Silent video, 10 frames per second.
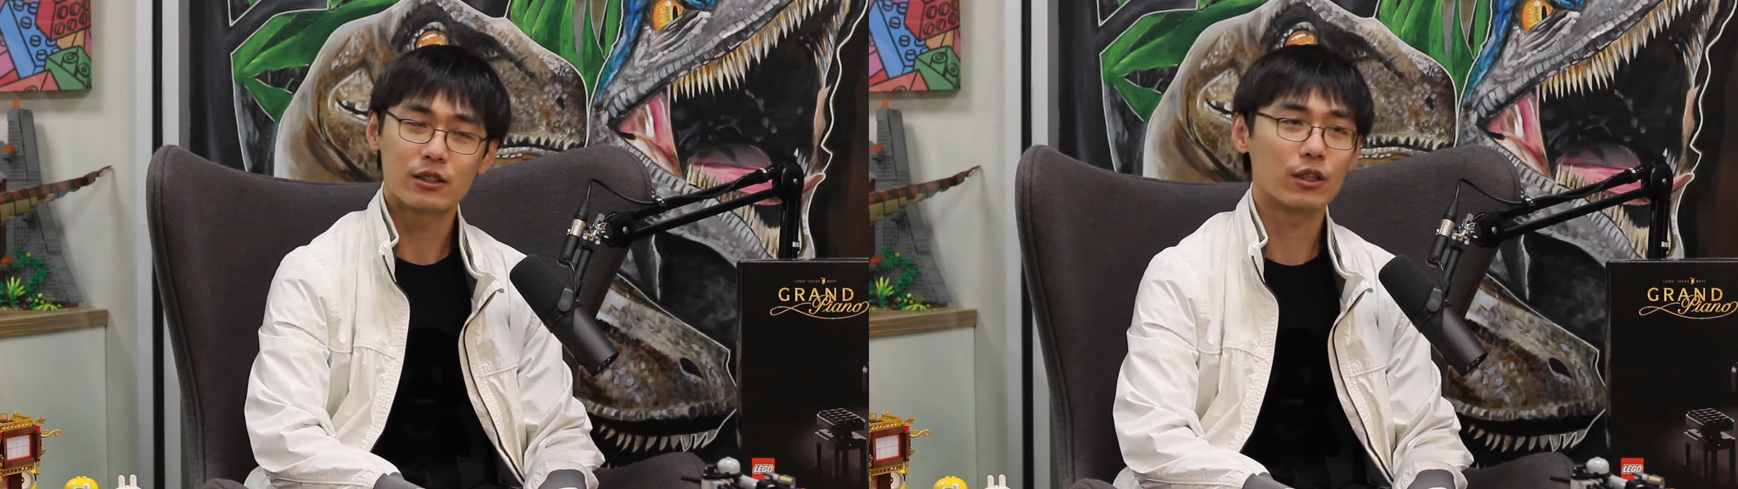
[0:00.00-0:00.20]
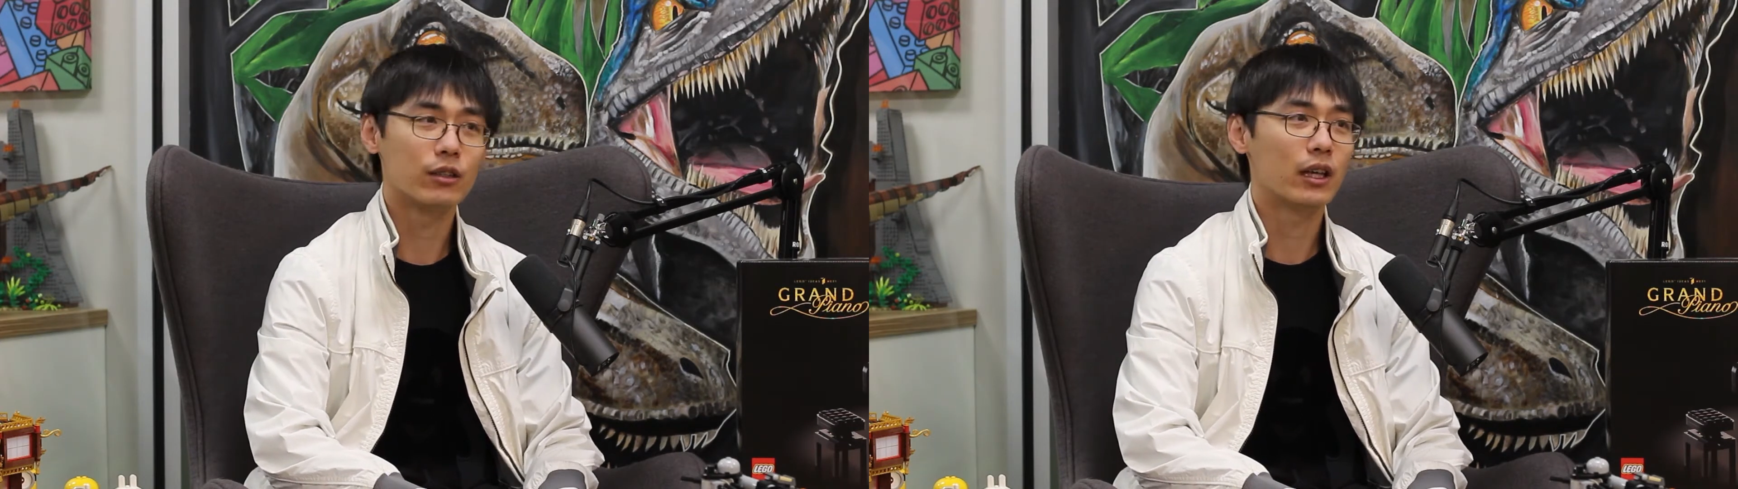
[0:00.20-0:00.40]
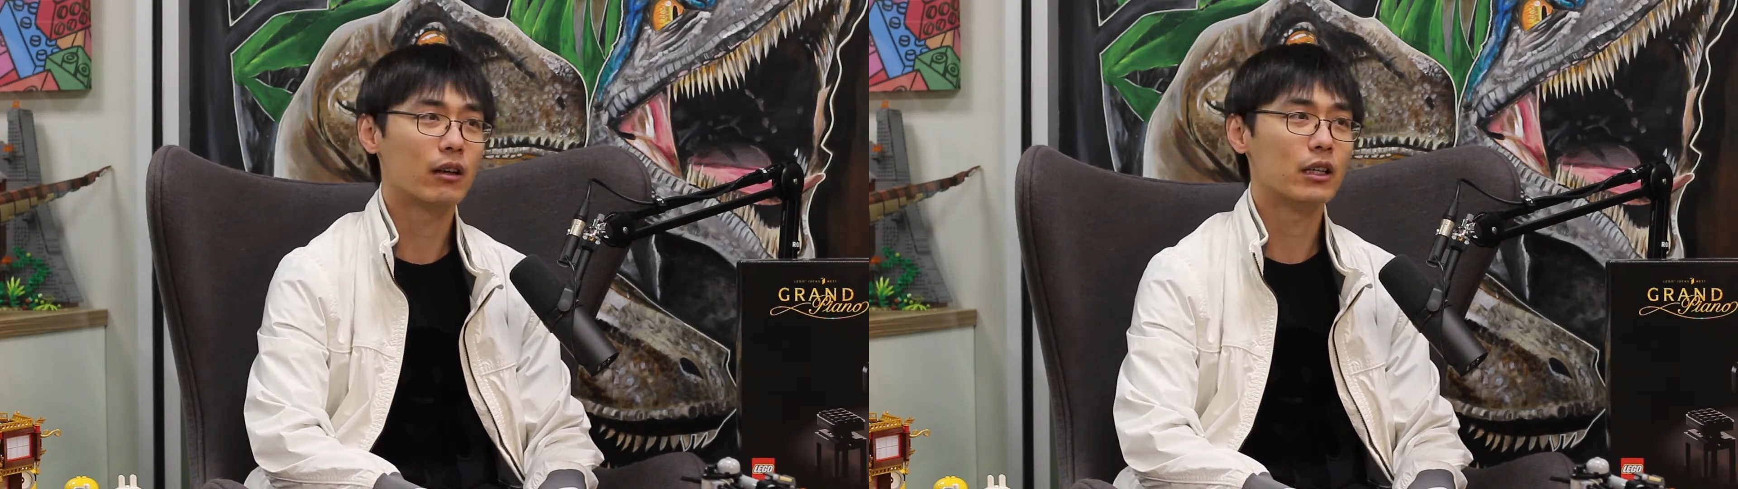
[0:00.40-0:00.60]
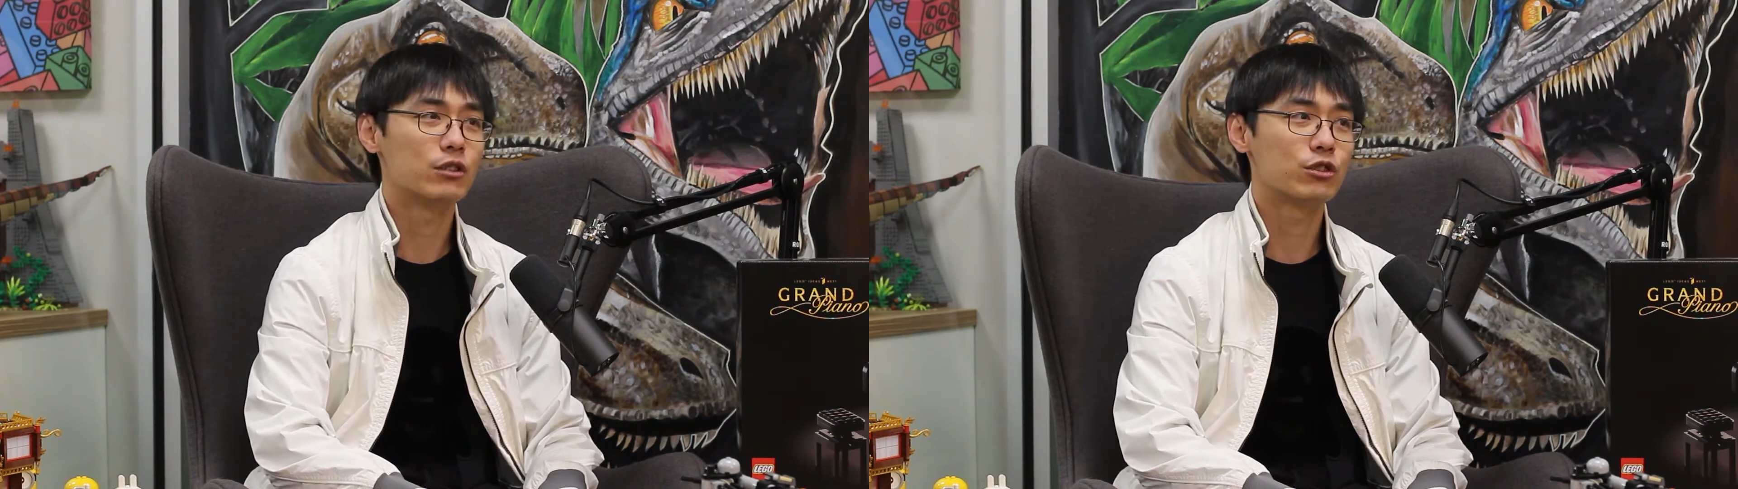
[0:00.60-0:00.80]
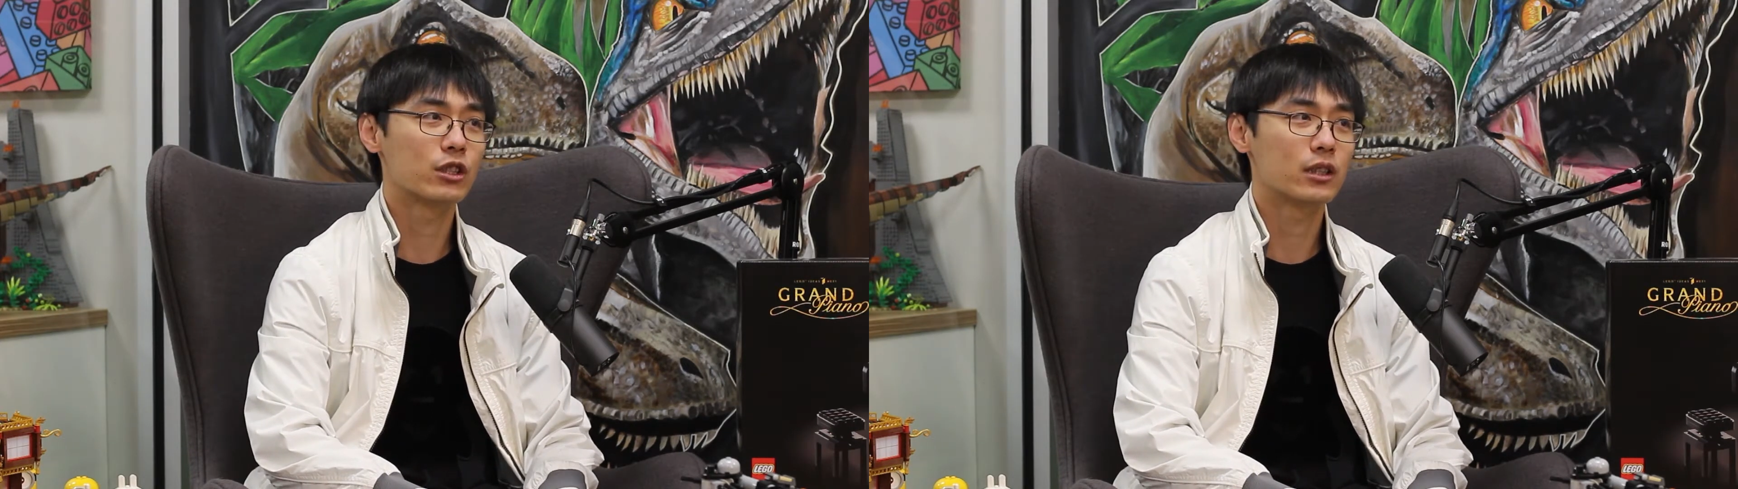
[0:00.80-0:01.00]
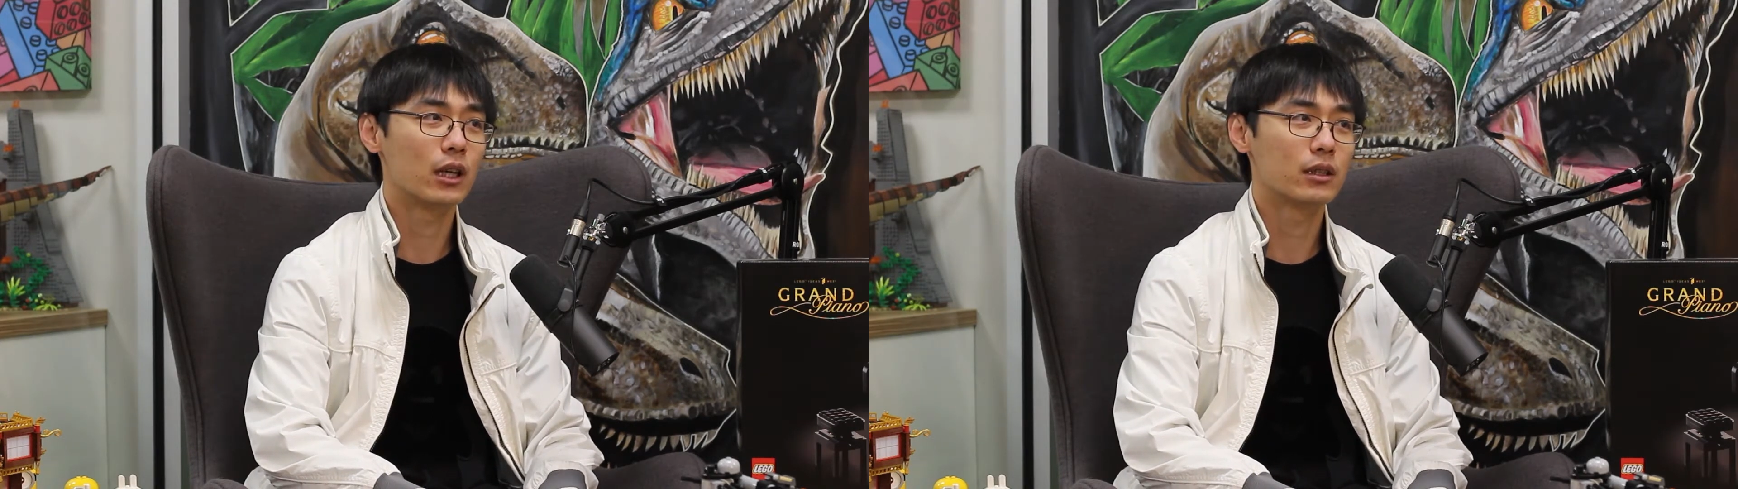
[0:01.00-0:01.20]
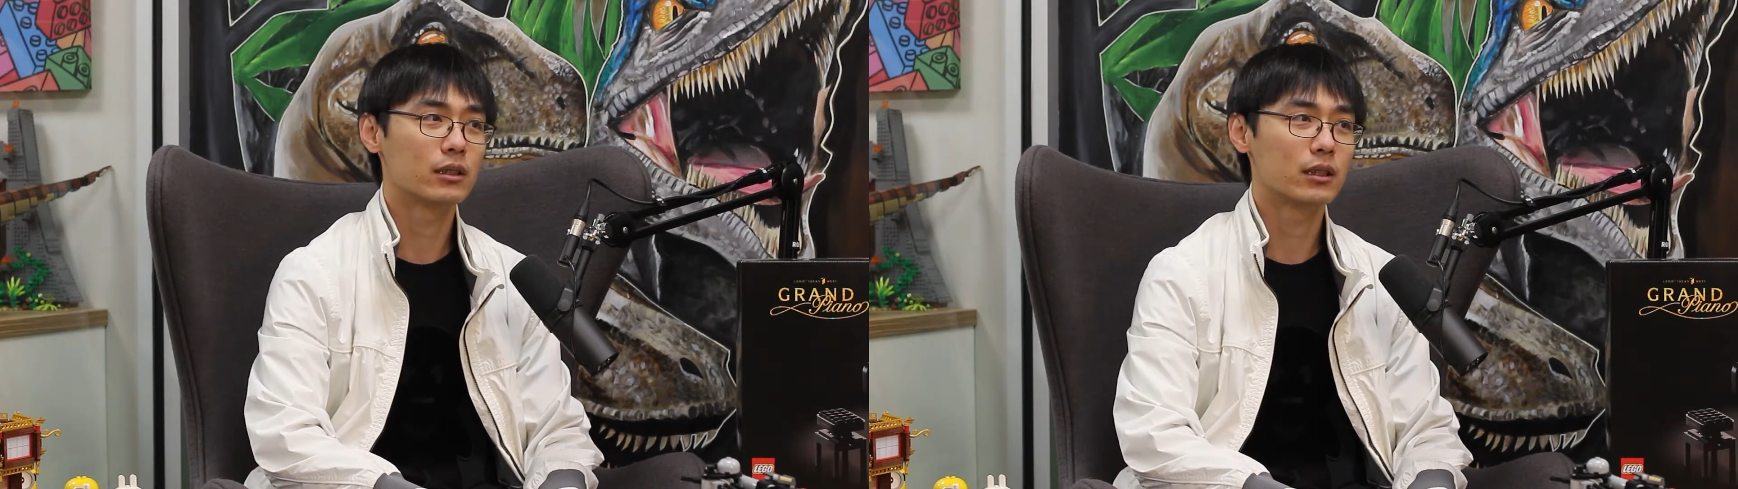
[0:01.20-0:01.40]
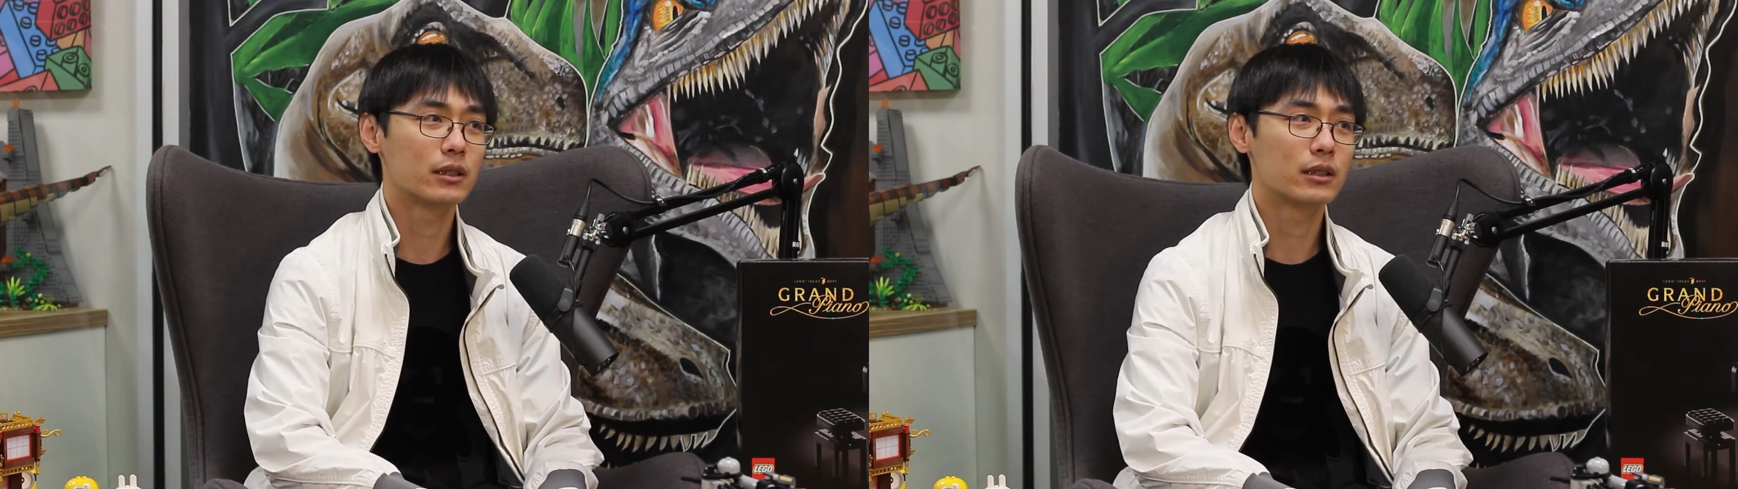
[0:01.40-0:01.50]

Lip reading: So now it's just under